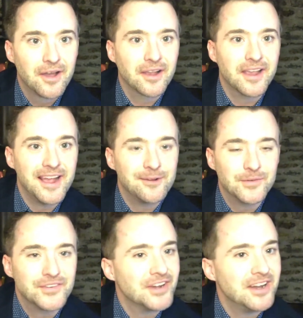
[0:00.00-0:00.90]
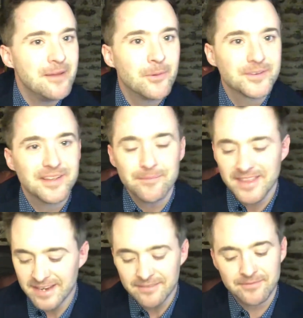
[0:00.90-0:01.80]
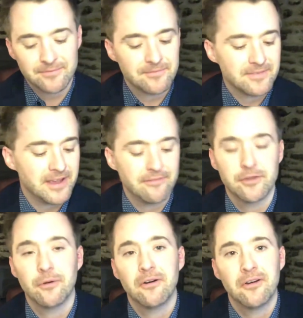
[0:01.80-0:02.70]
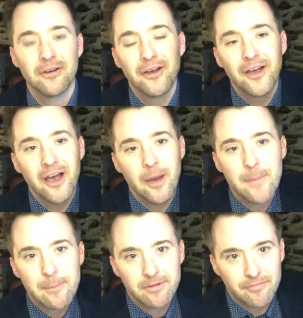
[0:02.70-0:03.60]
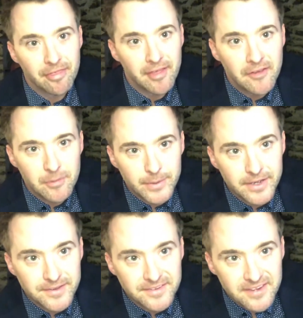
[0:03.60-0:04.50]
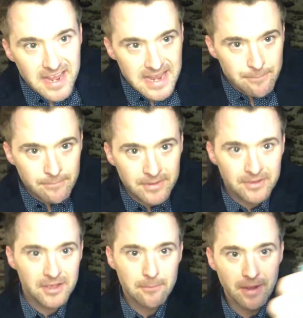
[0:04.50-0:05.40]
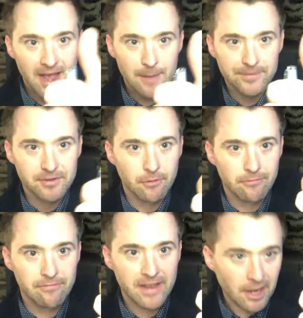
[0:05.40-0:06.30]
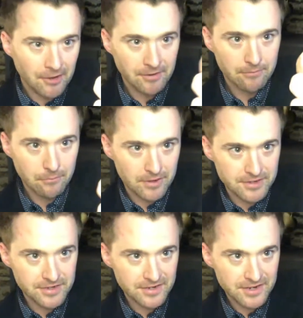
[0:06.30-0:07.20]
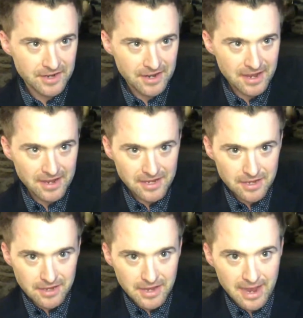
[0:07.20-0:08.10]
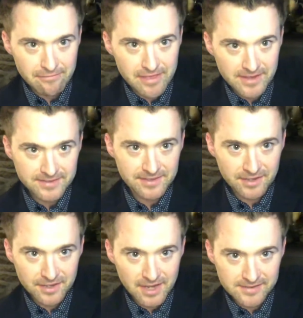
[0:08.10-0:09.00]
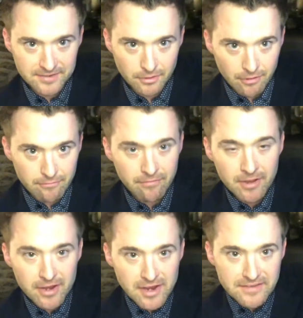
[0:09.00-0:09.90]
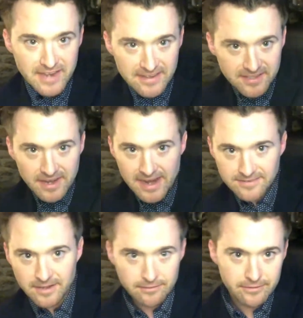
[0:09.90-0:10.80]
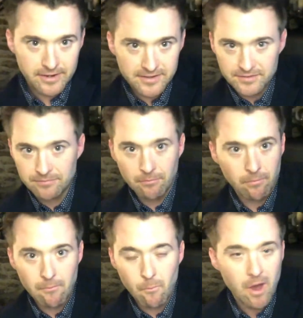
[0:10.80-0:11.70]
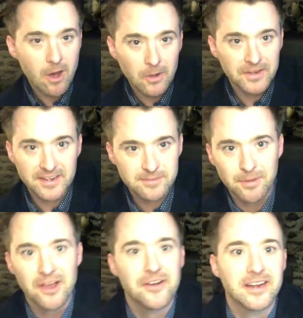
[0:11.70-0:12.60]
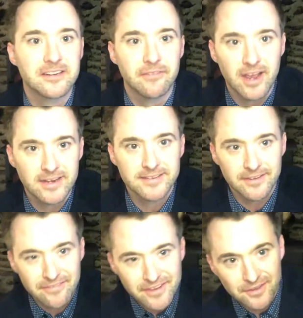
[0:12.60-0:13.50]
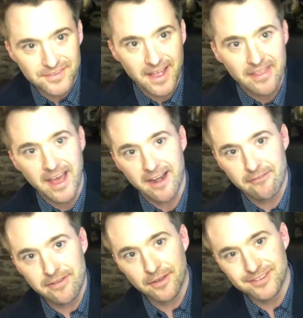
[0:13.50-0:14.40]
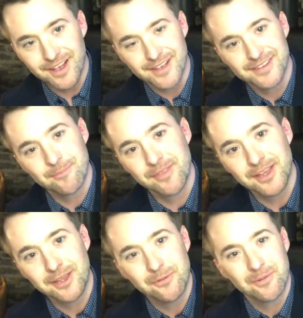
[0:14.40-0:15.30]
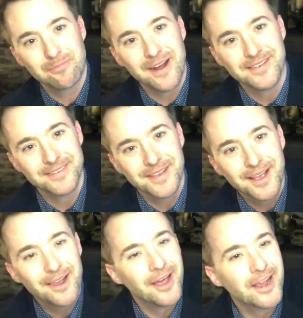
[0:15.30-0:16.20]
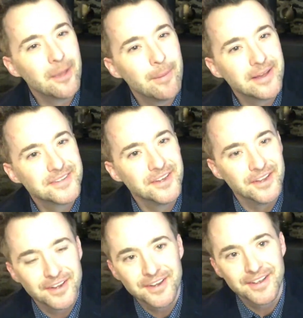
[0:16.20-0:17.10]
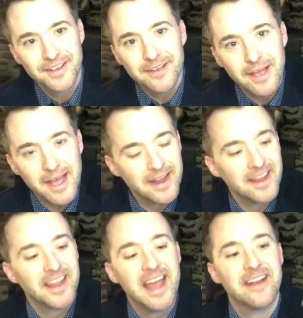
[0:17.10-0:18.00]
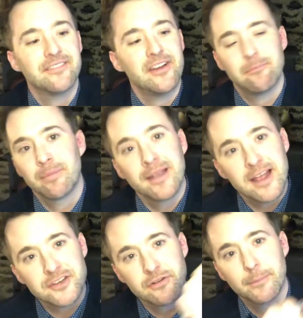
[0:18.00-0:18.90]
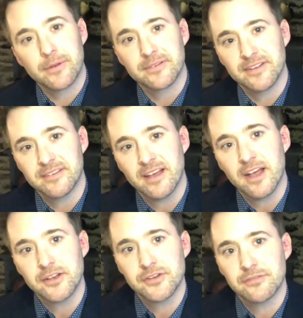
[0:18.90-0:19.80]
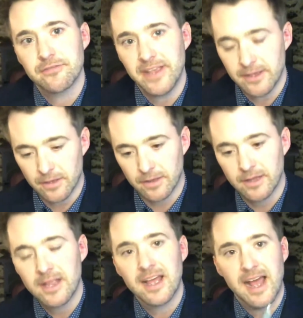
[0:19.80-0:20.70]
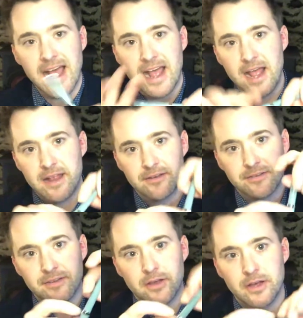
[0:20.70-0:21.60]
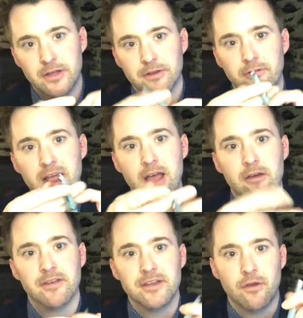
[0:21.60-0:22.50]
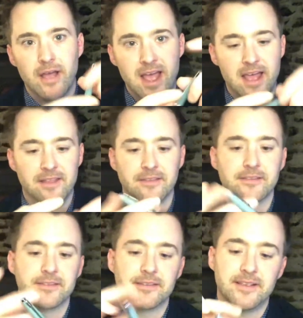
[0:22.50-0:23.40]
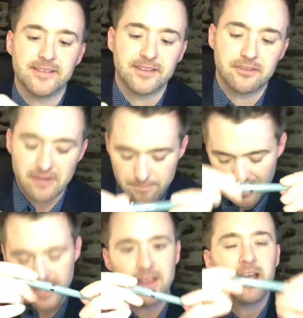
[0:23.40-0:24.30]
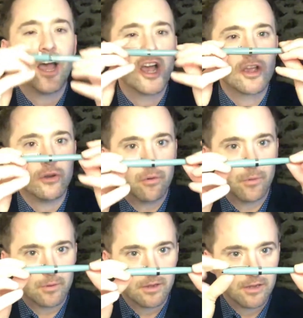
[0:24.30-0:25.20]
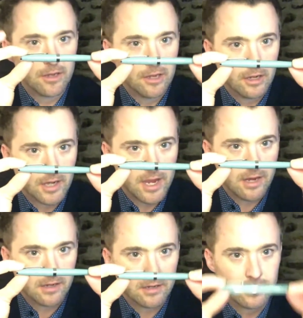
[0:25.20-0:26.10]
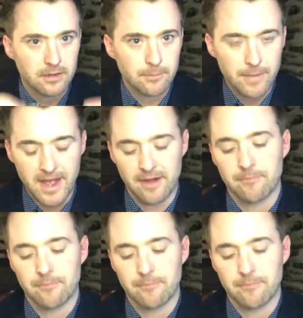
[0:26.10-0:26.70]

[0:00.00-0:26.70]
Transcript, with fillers: count time or something. If you're a member of the Thunderbirds team, perhaps your villain would have this as a sort of detonator for his world exploding device. It feels like that. It feels like something you would press like a button. And again, it's very pleasurable to touch, feel, and turn around in your hands. It's extremely cool looking pen